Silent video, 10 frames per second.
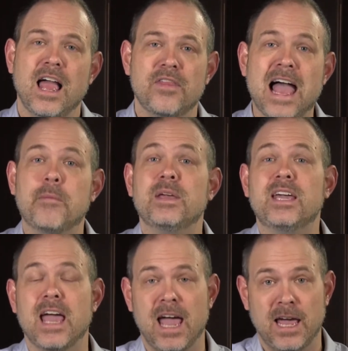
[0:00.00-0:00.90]
And that
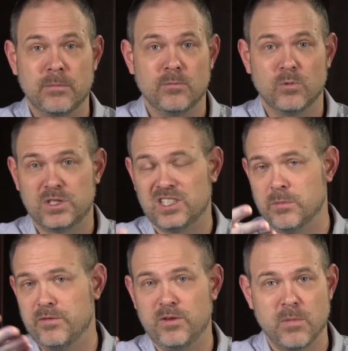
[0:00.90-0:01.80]
became, which
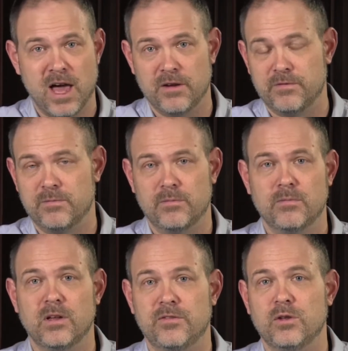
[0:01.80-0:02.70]
some of you might have,
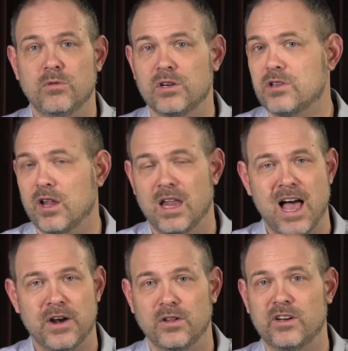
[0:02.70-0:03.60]
if you looked
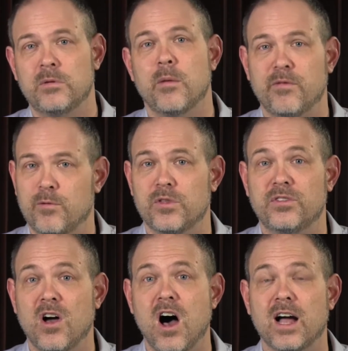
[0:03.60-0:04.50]
online or looked me up before the
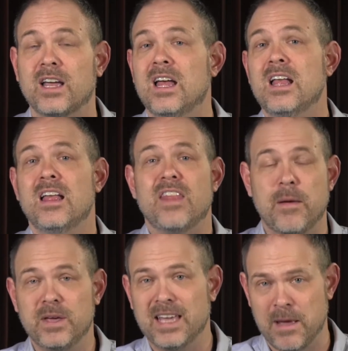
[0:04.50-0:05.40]
talk,
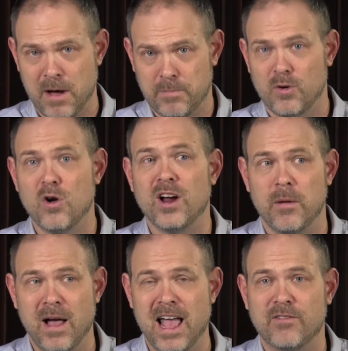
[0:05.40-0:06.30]
that became my
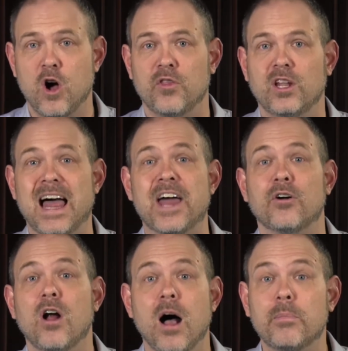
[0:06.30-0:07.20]
program I have called the
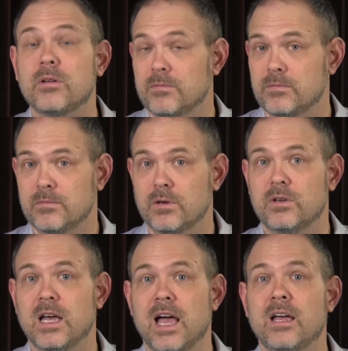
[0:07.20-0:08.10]
Ladder Up,
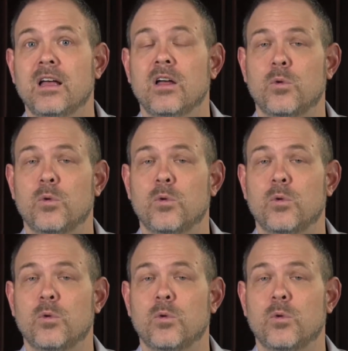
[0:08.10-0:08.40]
okay?